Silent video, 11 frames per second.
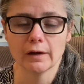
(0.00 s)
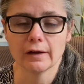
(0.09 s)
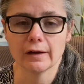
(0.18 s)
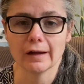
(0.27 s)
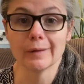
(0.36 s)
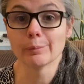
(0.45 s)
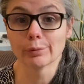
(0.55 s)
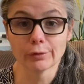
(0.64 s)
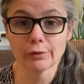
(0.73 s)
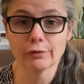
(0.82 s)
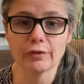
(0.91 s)
uh,
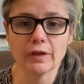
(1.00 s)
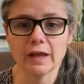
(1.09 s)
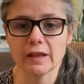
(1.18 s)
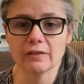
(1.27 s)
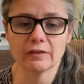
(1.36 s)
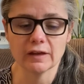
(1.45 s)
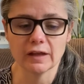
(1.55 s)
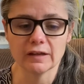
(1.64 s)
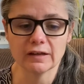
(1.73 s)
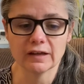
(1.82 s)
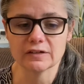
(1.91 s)
improve and, and,
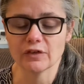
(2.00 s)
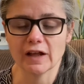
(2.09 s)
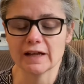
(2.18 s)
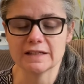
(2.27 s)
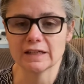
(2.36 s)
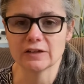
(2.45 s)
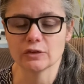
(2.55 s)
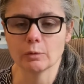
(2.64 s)
and get different ideas on what